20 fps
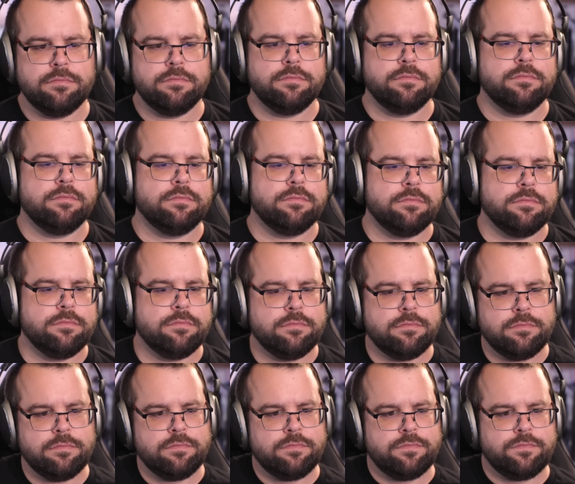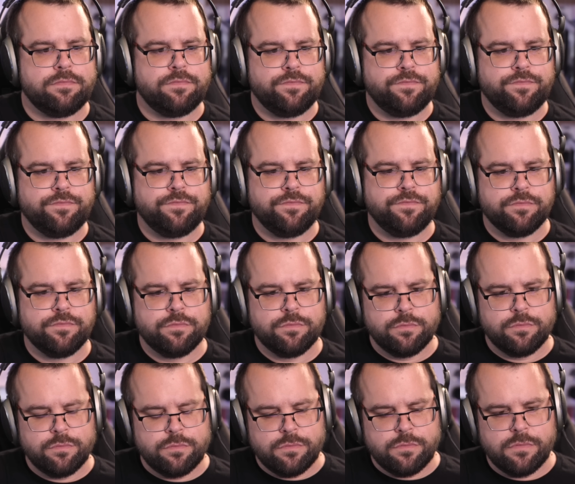
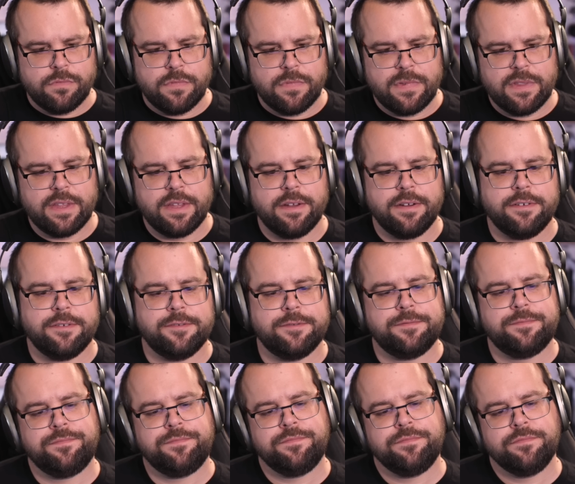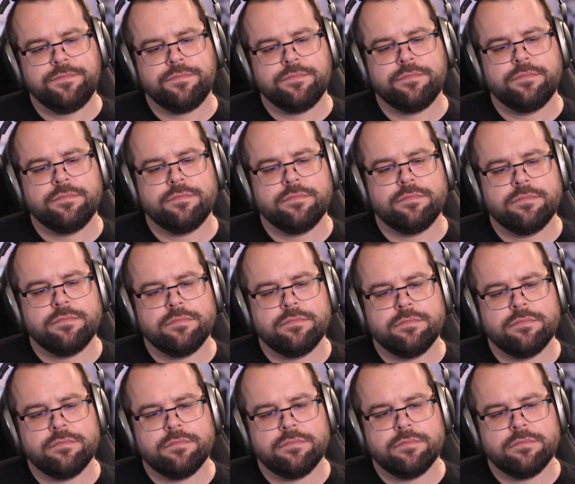
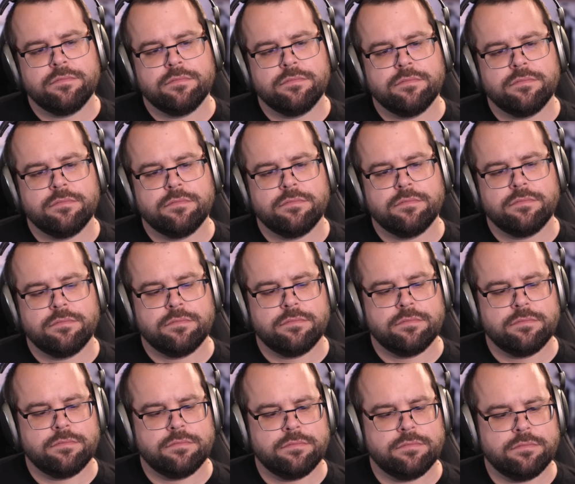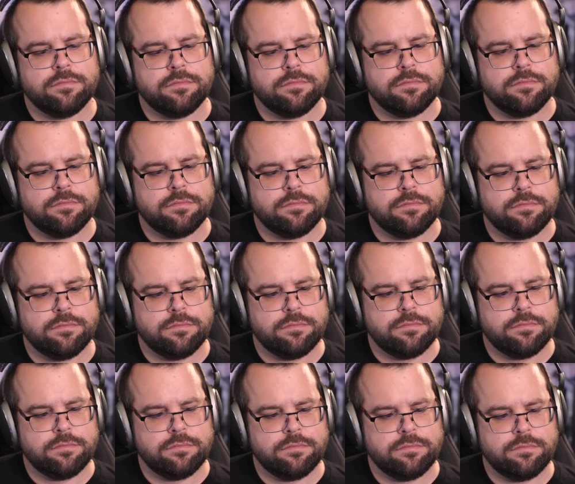
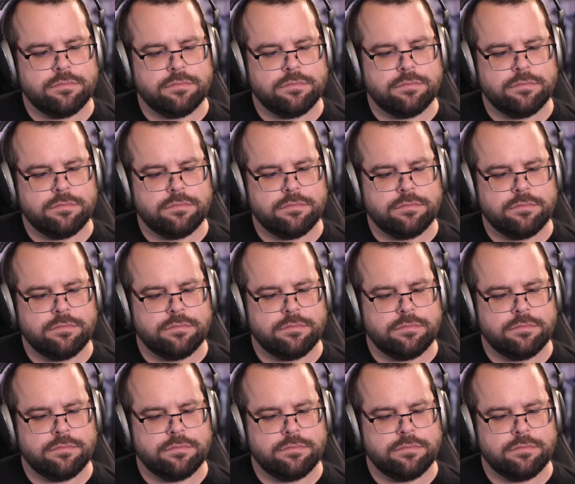No words are spoken by the person on screen.